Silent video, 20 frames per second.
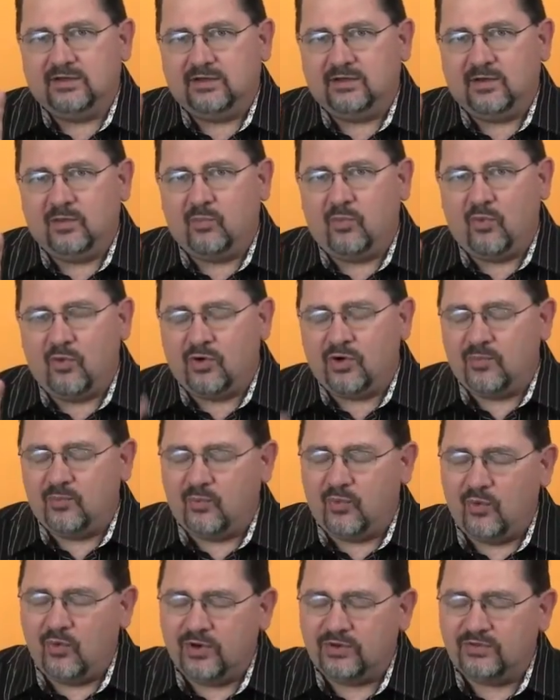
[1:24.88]
Important
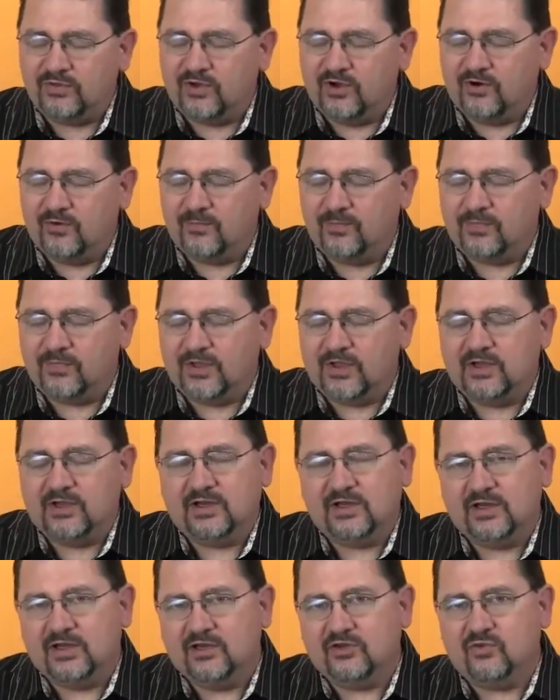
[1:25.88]
point, though,
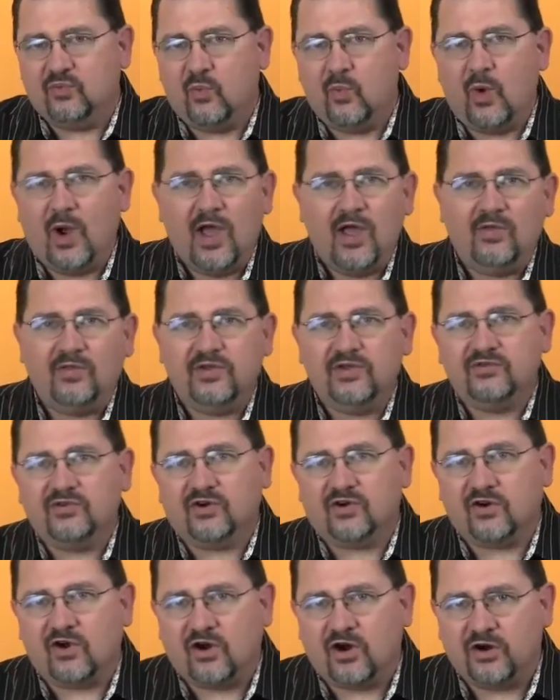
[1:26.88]
is while these
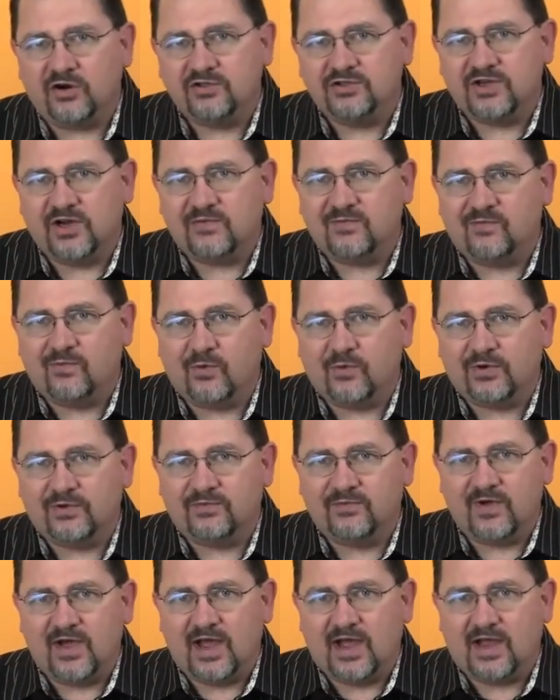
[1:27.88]
are
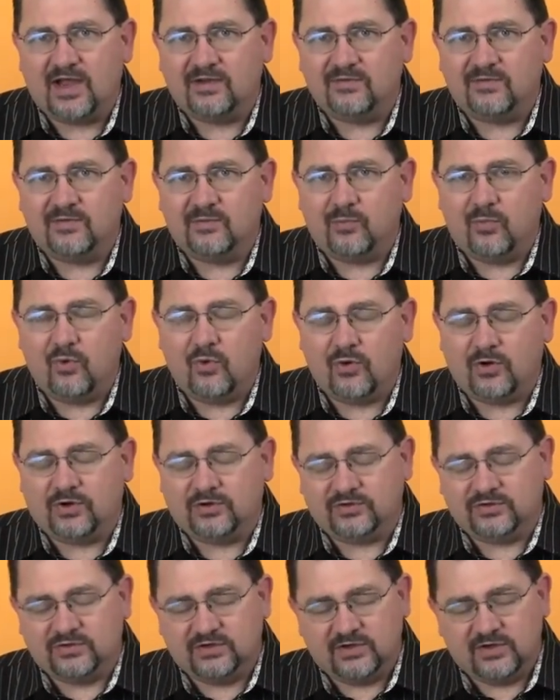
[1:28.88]
RJ45
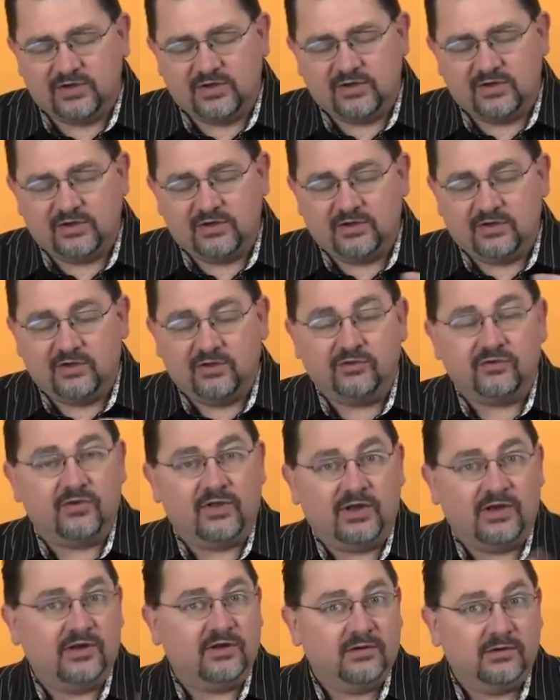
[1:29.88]
ports, so
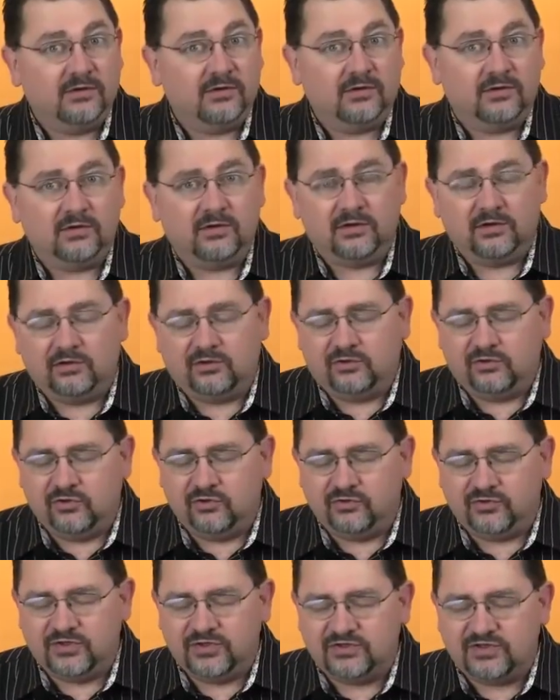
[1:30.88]
they
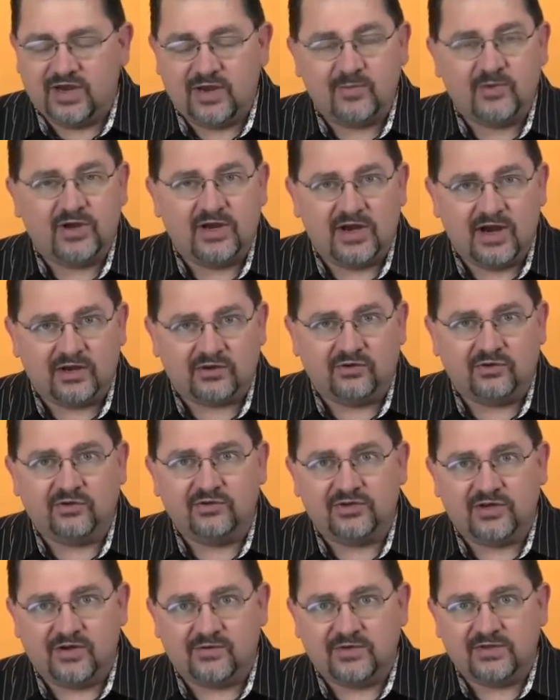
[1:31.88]
use the same connectors
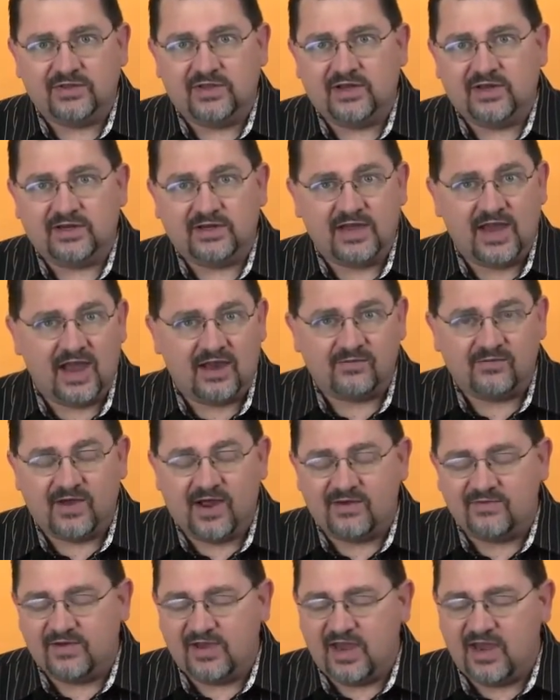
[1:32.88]
and everything and
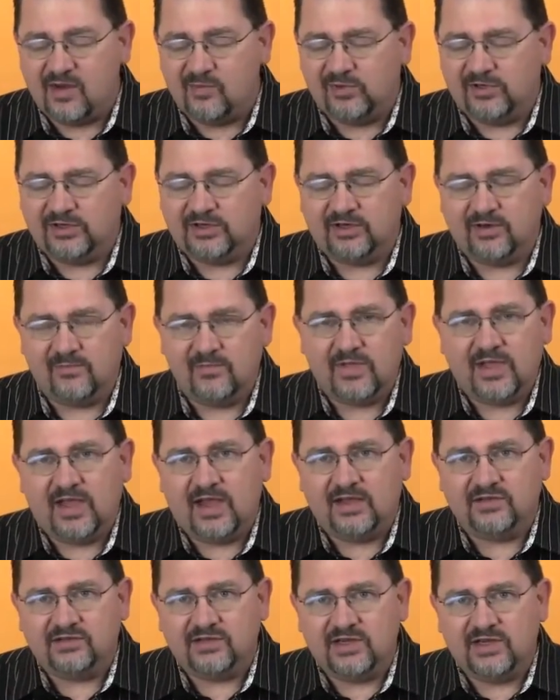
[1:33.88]
Cat5 cabling
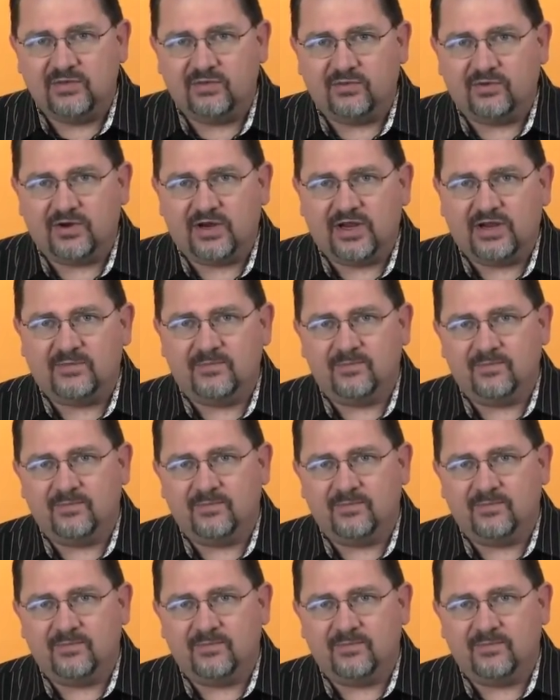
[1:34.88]
as Ethernet,